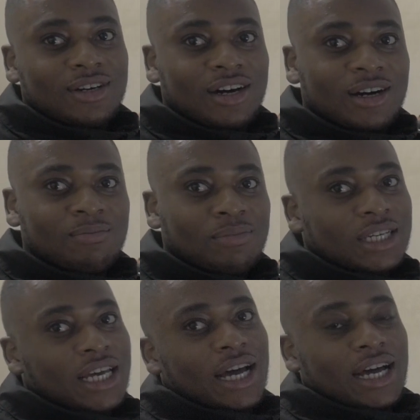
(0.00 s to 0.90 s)
um,
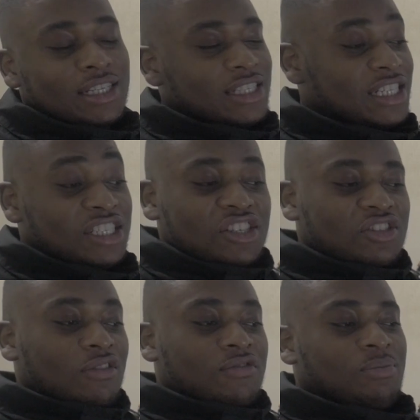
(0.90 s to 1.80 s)
but yeah, I, this is
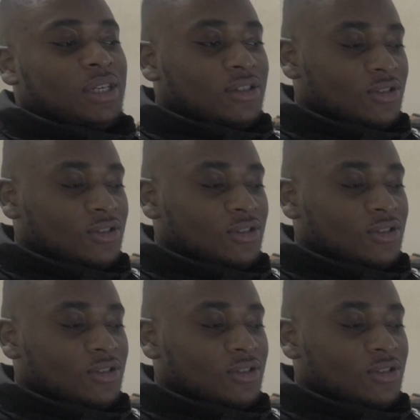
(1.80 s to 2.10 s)
just not for me.